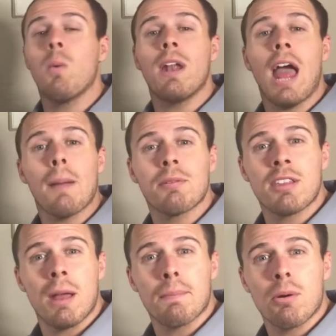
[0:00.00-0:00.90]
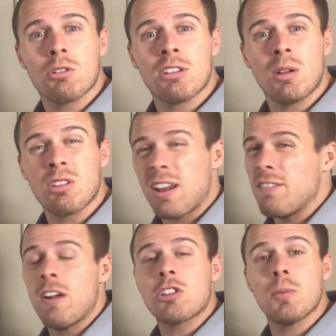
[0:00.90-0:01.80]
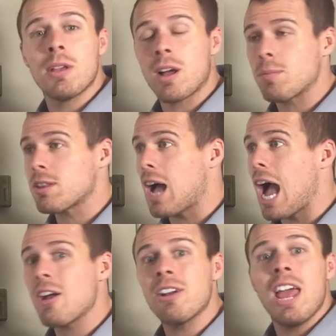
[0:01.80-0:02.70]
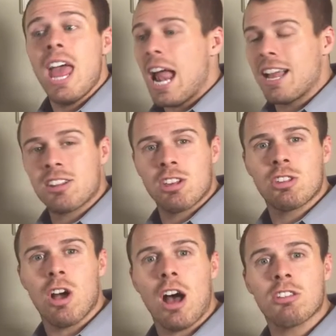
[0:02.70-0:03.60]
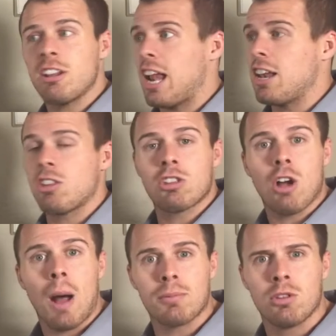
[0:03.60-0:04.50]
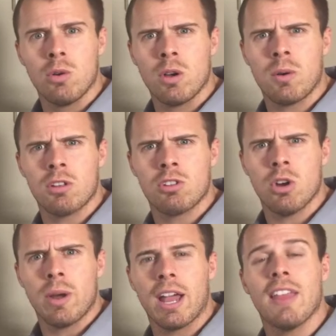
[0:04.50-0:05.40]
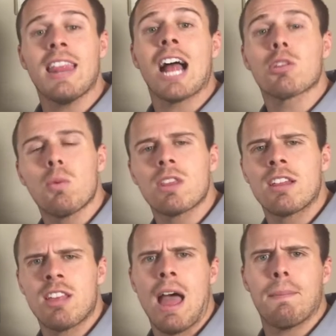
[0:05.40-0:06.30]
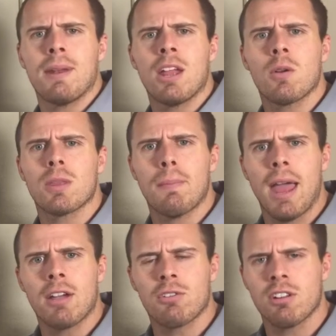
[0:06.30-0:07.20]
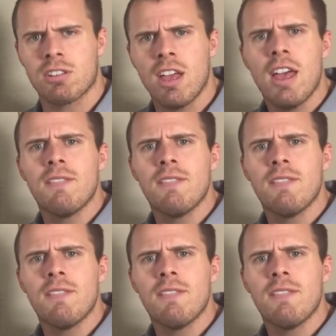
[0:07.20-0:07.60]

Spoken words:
And what happens to that person outside? He eventually becomes tired, and he gets exhausted, and he stops doing what he's doing. And that's what's happening here with the pancreas.